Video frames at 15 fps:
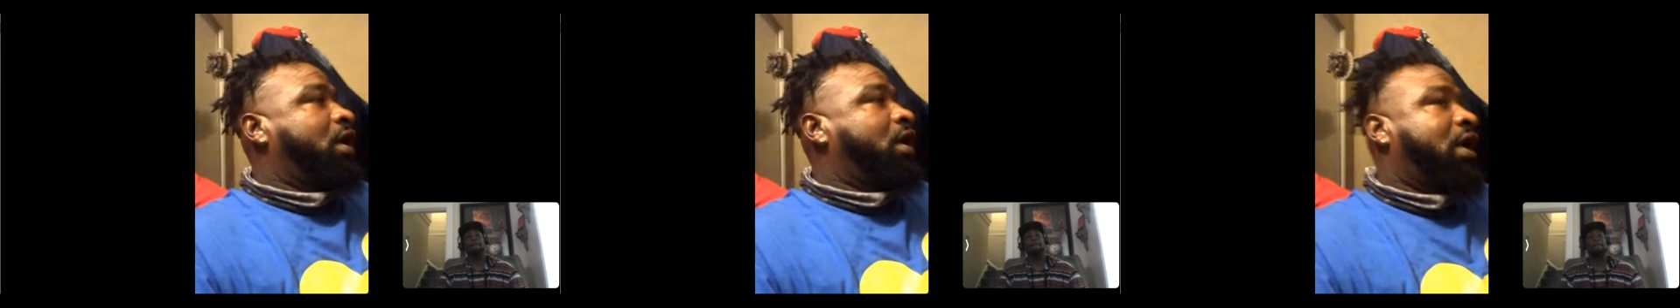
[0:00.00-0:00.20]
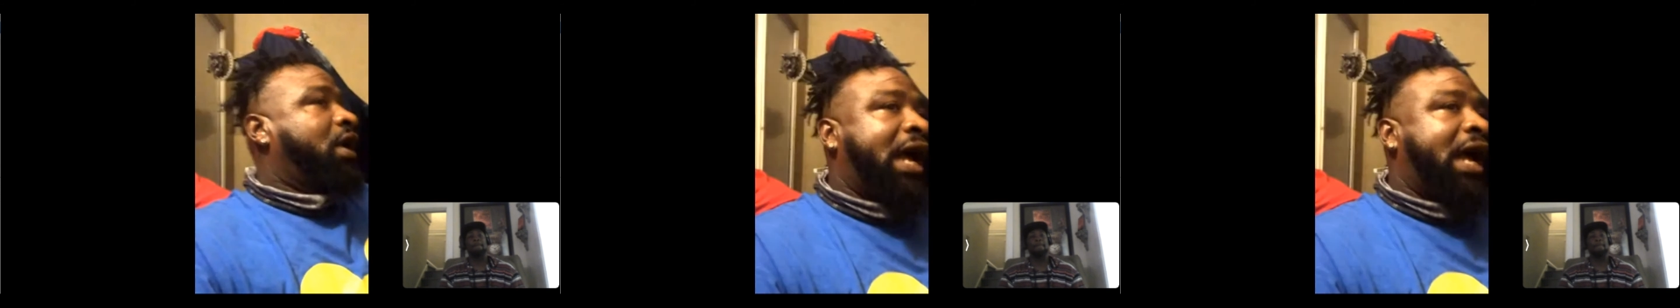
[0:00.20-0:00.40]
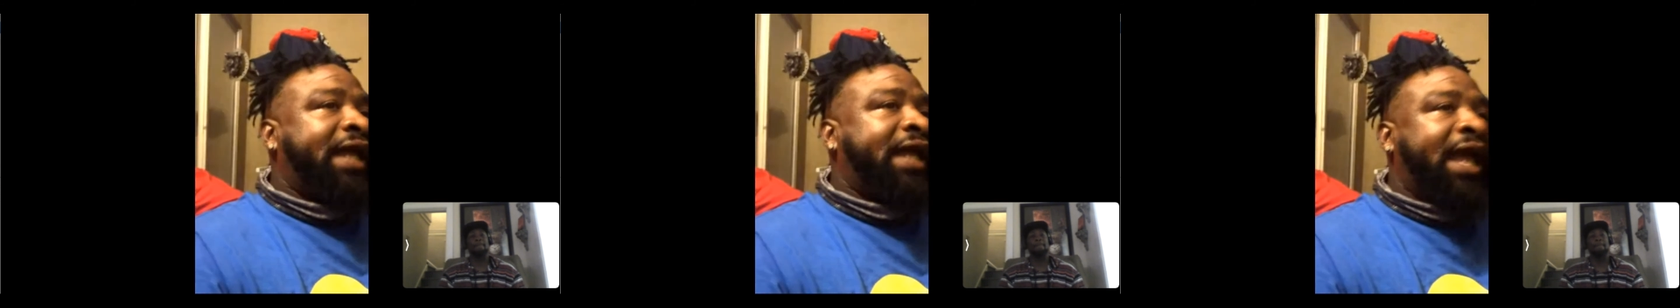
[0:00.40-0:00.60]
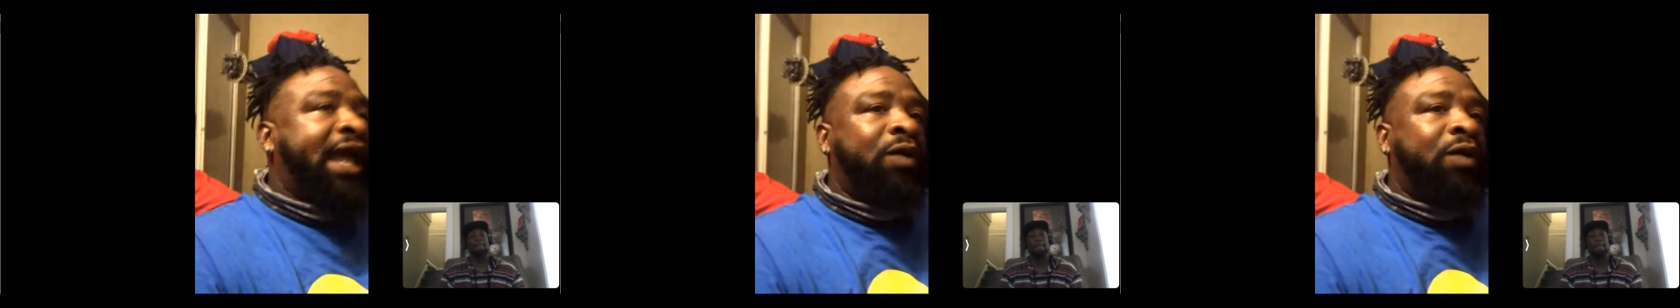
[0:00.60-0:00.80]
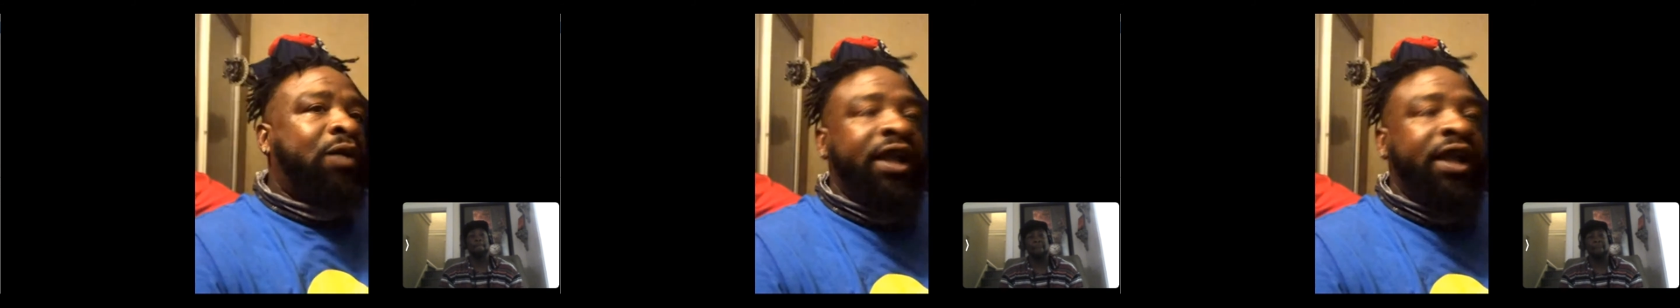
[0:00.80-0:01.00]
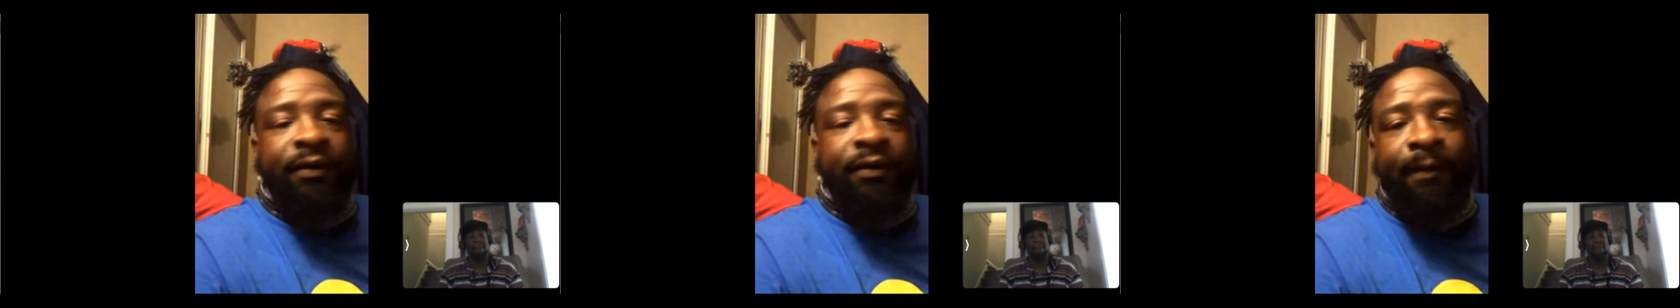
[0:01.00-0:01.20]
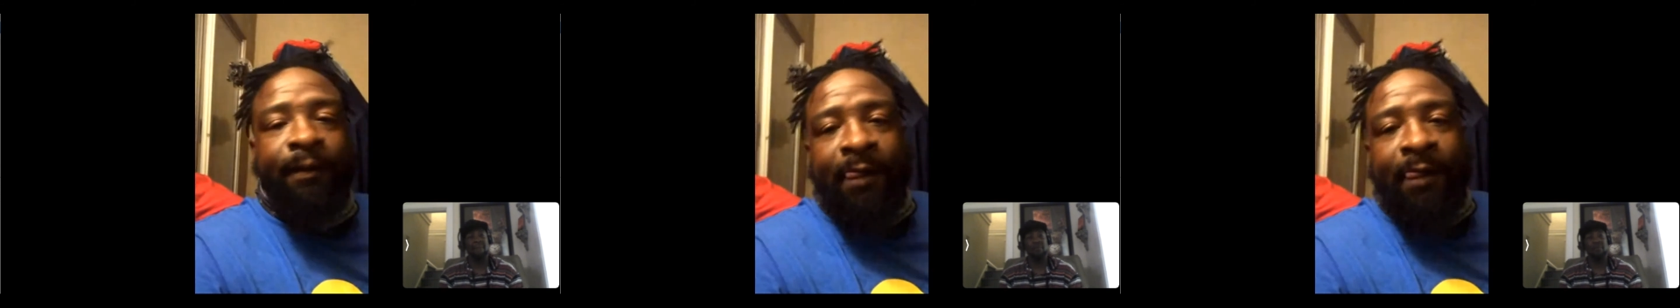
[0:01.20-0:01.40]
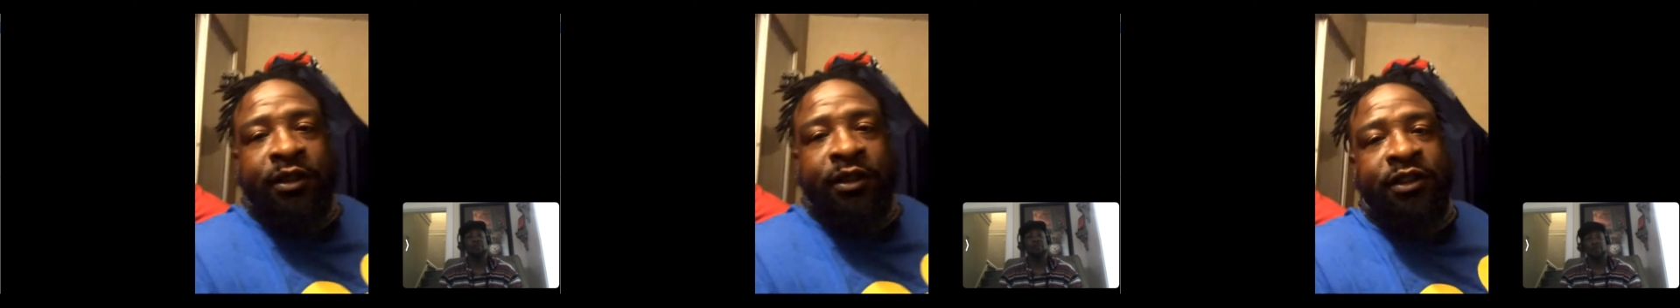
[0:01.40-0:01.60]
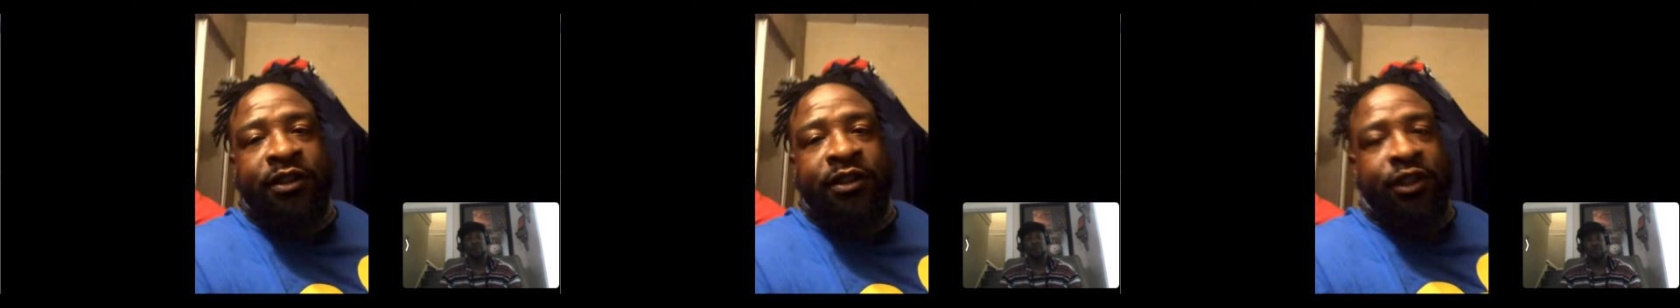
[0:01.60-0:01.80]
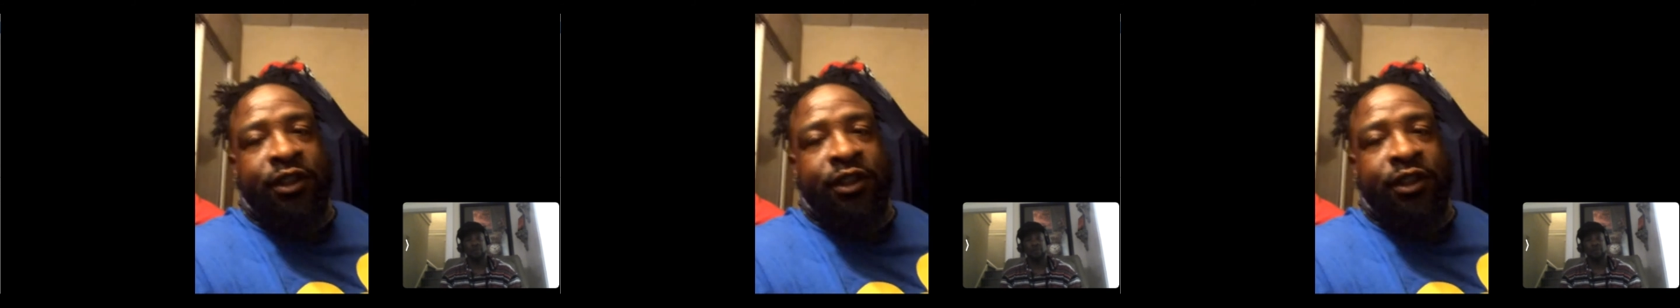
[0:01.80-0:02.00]
I can't wait to
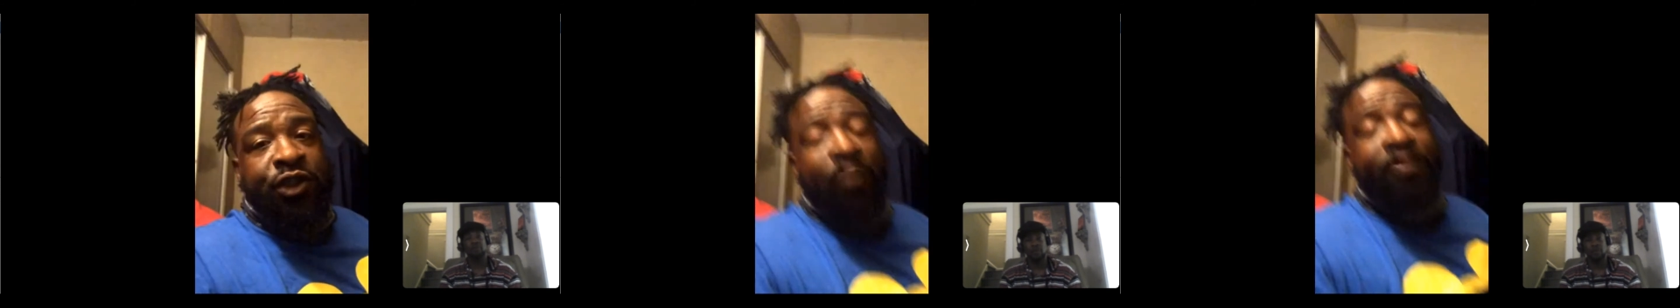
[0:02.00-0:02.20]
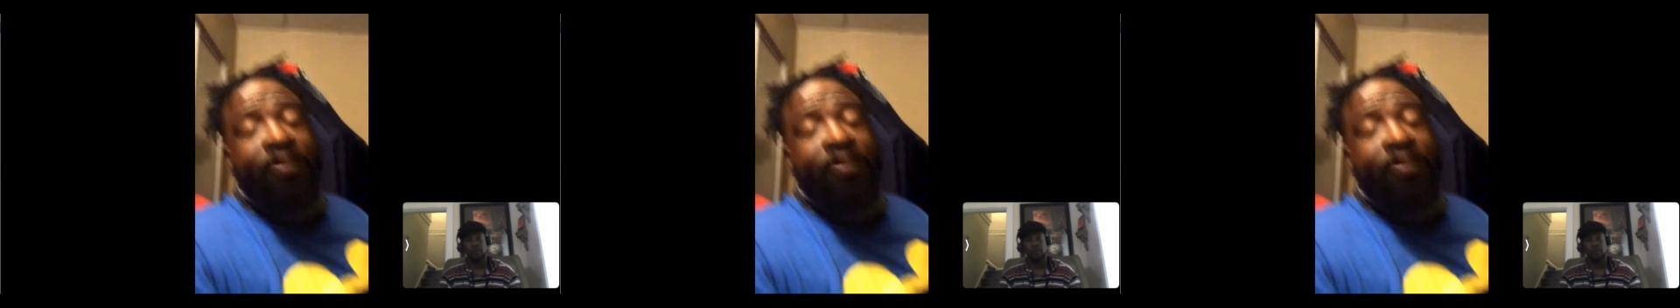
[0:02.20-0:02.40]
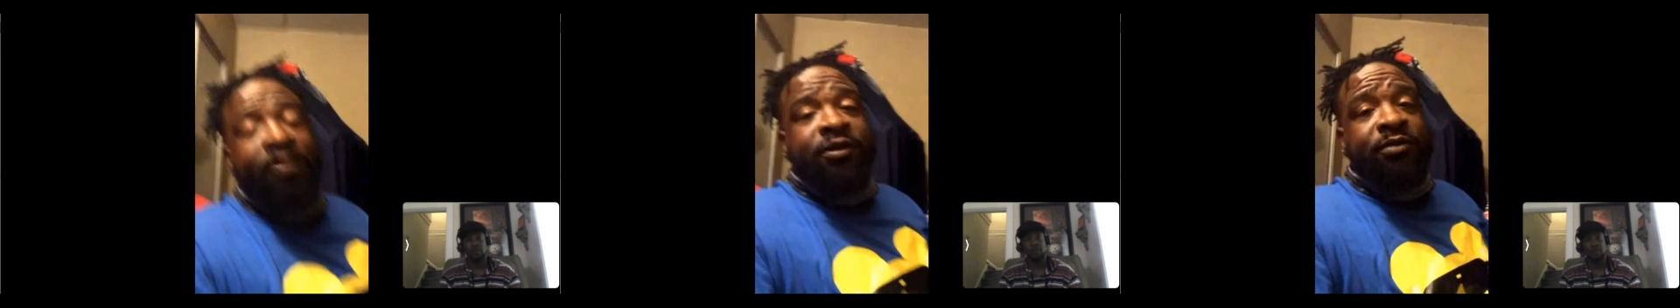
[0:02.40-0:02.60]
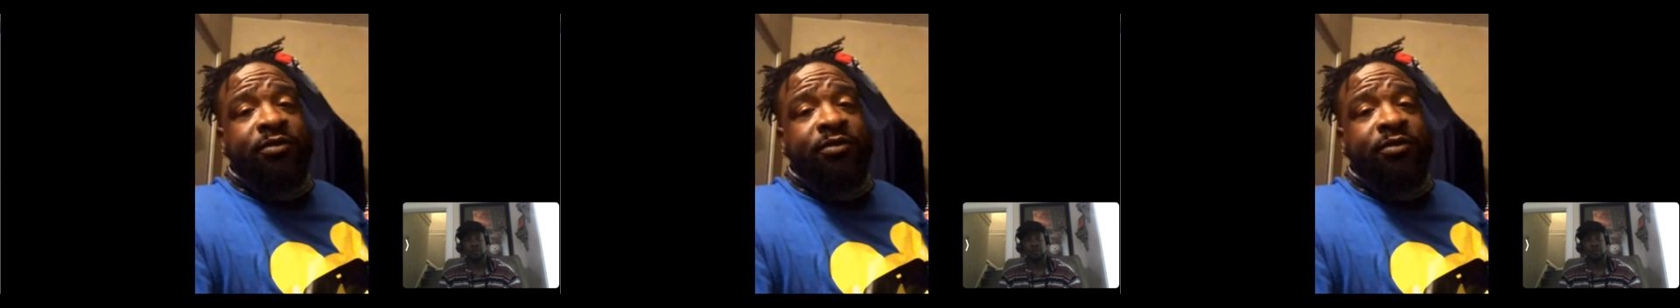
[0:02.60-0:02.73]
show people,